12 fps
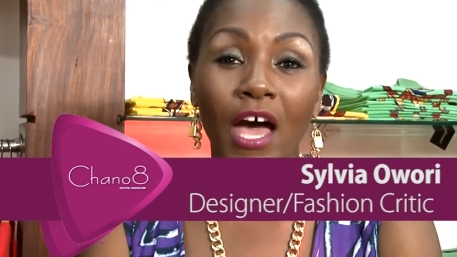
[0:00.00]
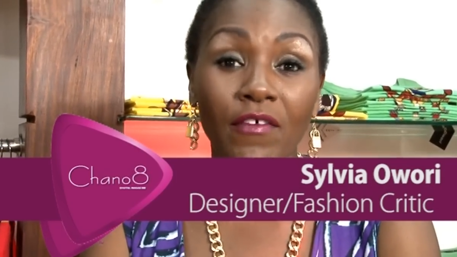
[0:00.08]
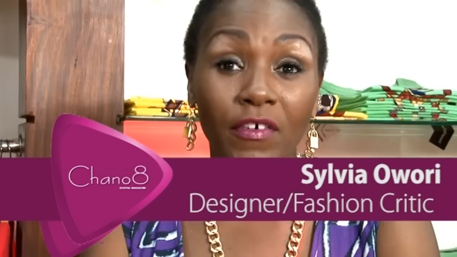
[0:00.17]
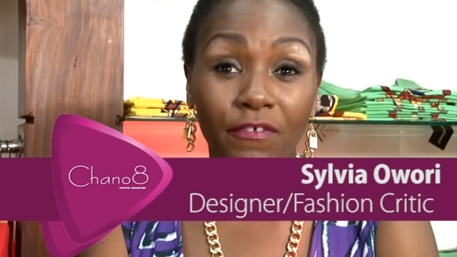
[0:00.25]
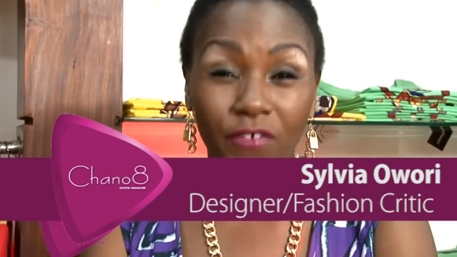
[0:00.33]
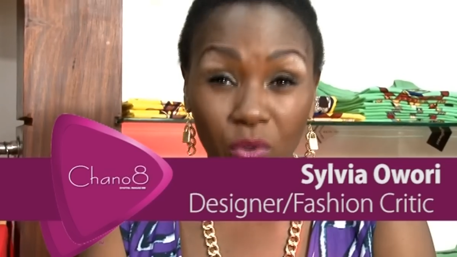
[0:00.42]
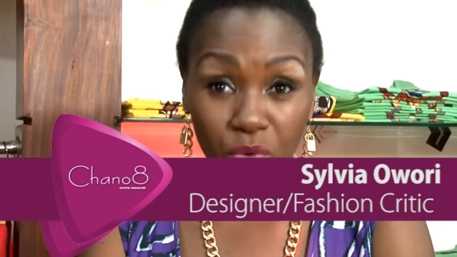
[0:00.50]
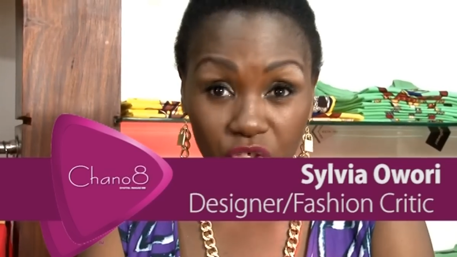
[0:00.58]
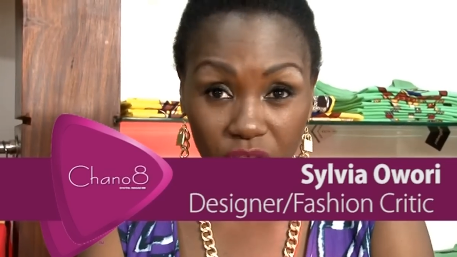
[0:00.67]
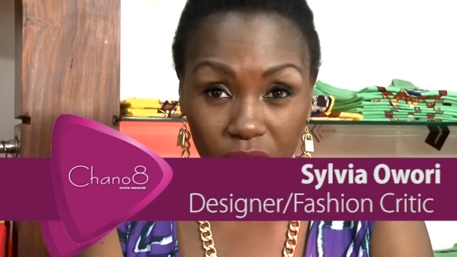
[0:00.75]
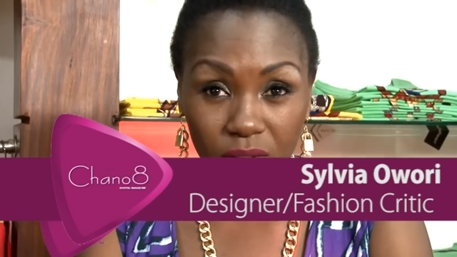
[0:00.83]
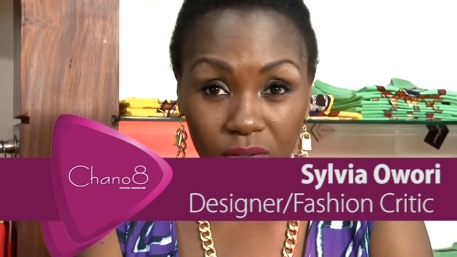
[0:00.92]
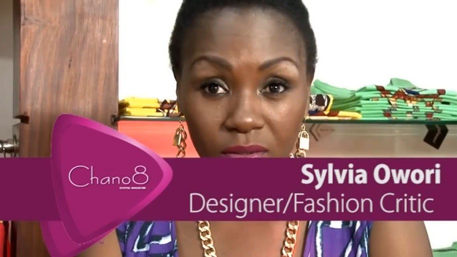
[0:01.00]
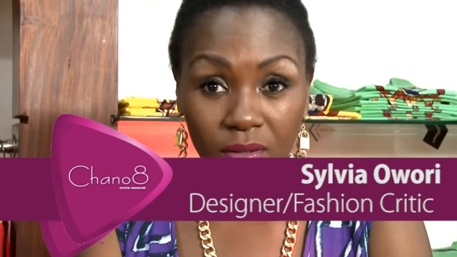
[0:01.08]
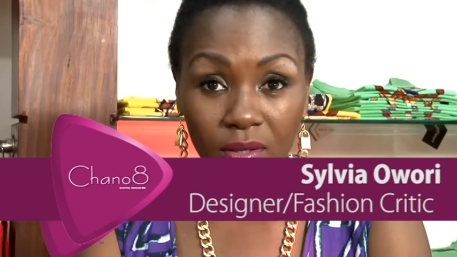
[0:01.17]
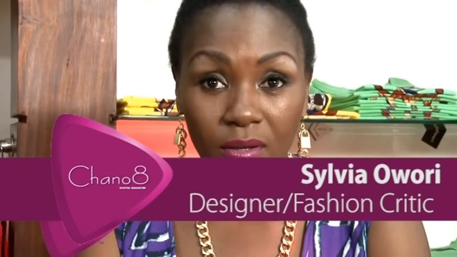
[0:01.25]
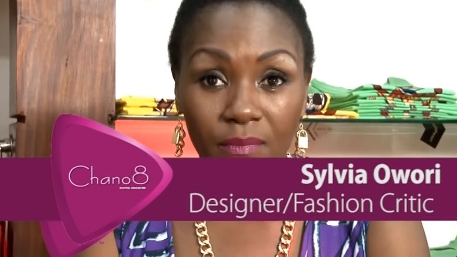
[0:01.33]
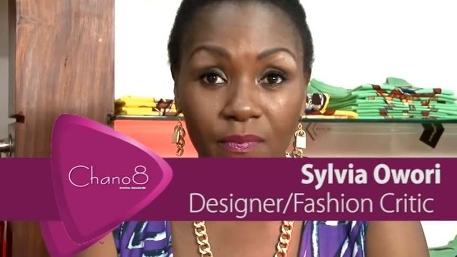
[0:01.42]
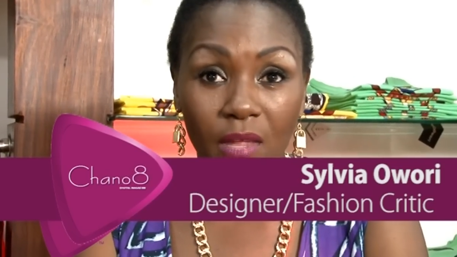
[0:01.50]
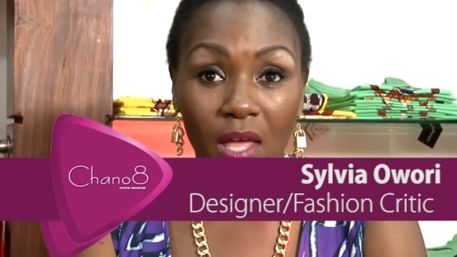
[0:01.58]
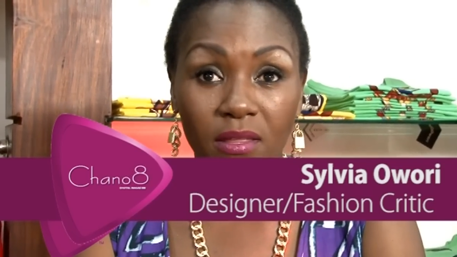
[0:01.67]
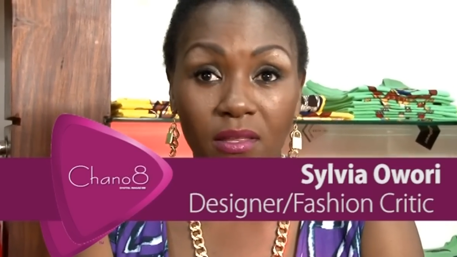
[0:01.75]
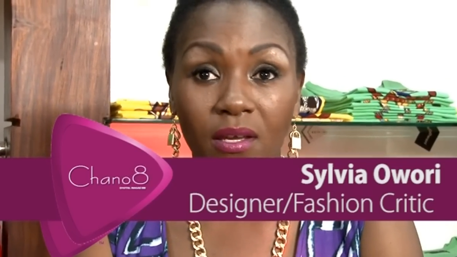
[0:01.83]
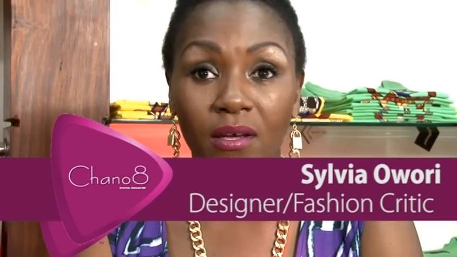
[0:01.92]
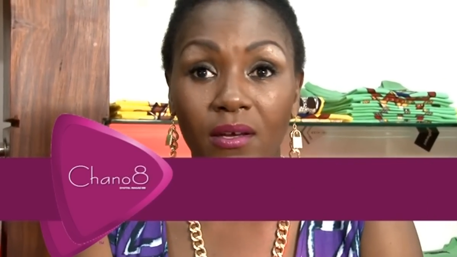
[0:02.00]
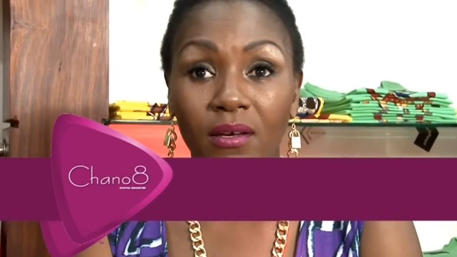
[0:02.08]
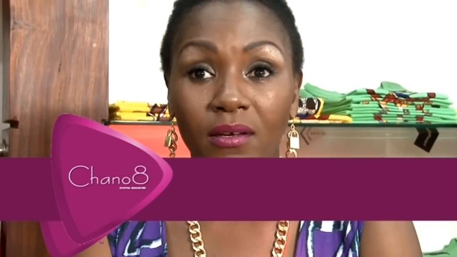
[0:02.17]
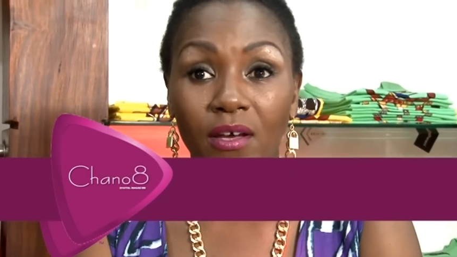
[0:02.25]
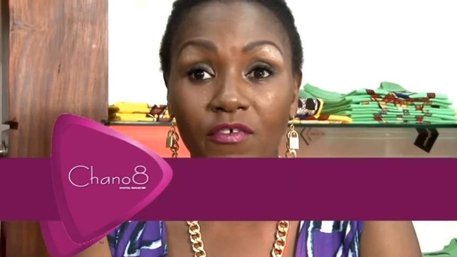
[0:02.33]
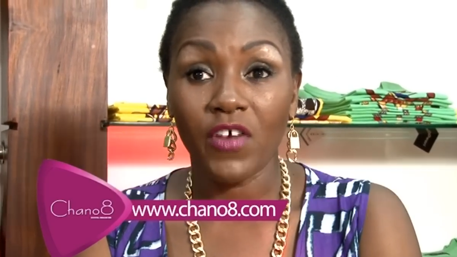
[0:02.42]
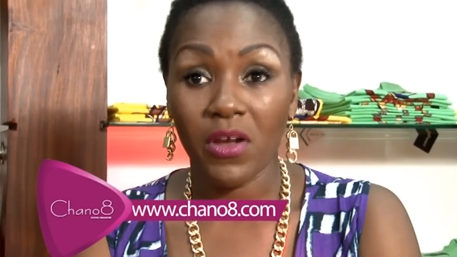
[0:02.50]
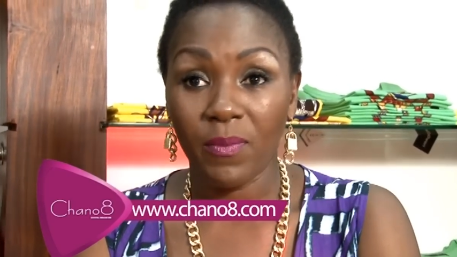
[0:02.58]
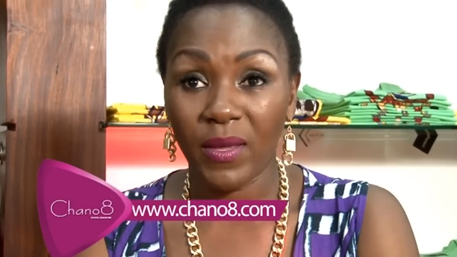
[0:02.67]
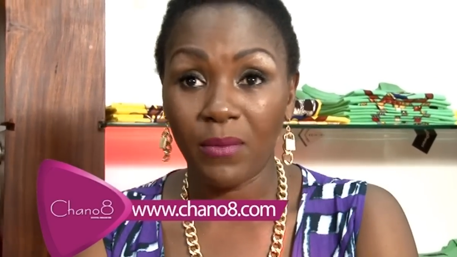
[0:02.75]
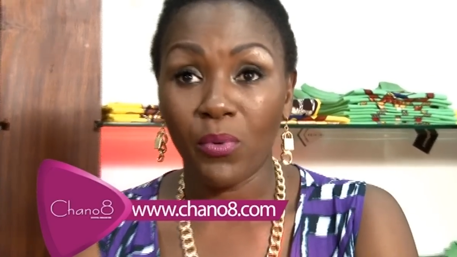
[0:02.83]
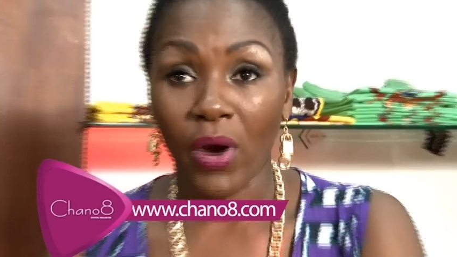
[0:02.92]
a future and a very big,